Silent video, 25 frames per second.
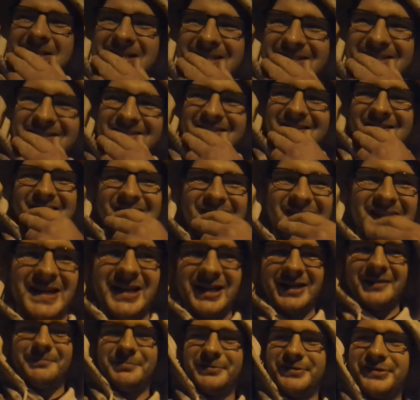Yikes, the
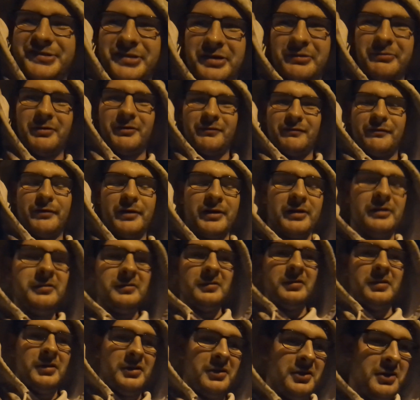hype is so unreal.
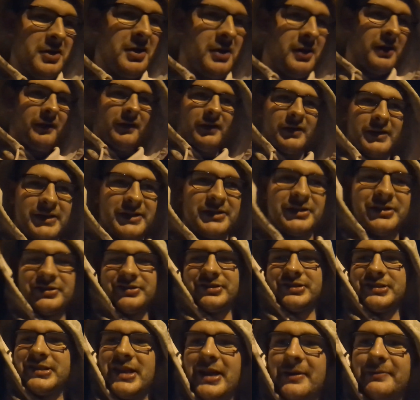Fucking
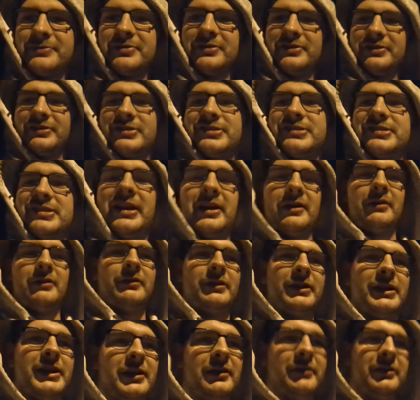just stepped on a snail
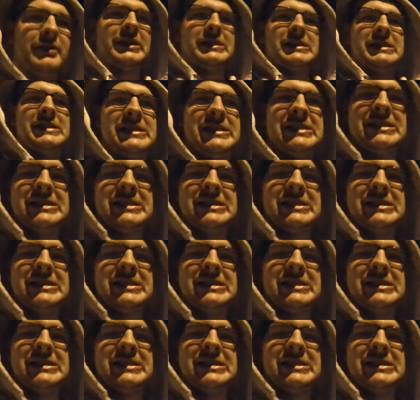and killed it.